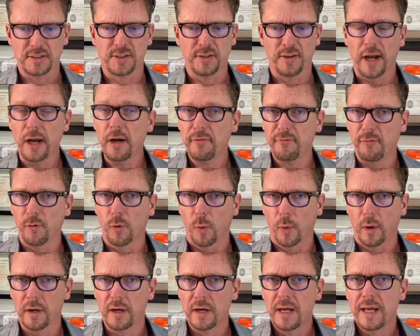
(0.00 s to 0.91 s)

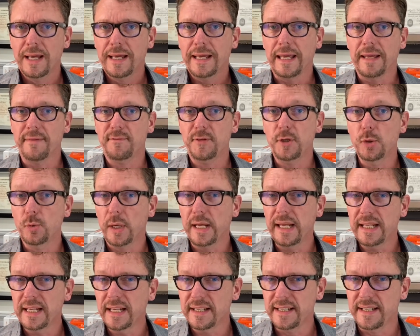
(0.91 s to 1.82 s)
Therefore, if you
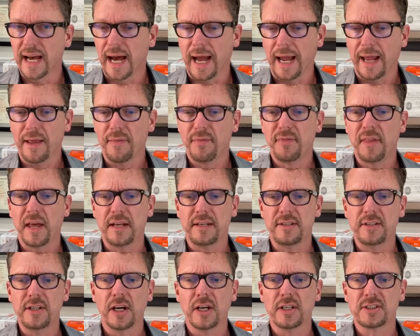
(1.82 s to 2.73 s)
eat a diet
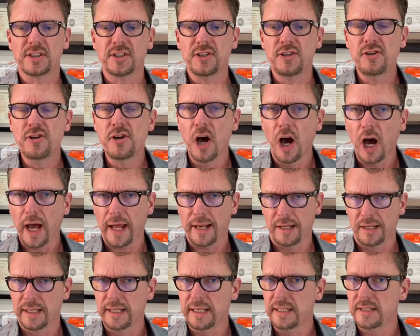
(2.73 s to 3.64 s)
that does
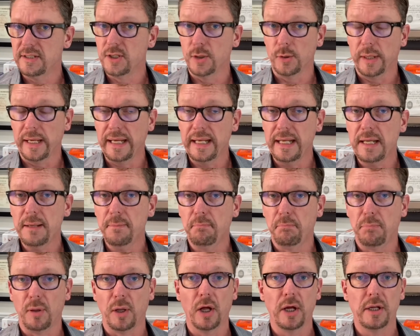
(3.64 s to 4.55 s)
not lead to any
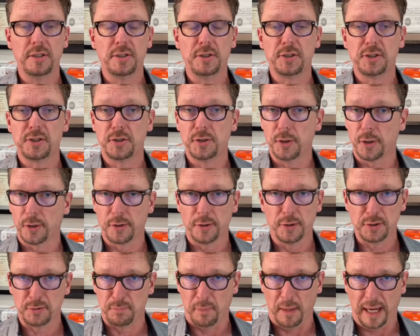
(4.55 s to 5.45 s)
blood sugar
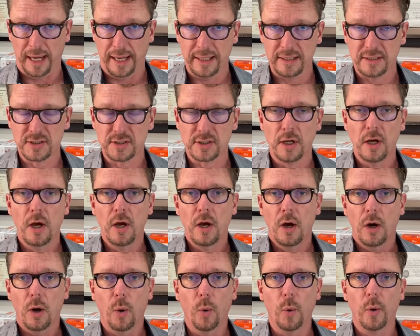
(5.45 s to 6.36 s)
spikes
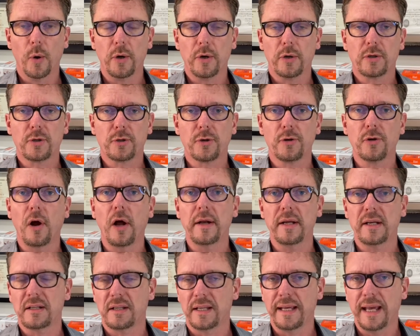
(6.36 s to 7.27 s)
or
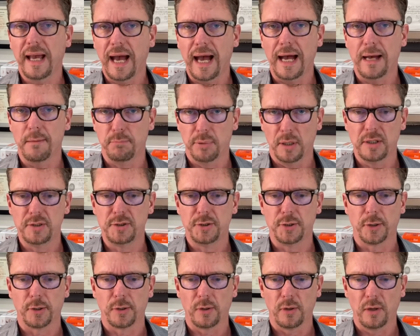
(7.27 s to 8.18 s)
chronically high blood
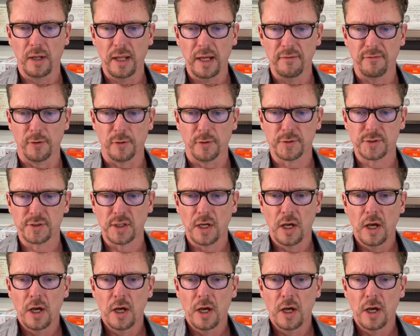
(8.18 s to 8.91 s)
sugar levels,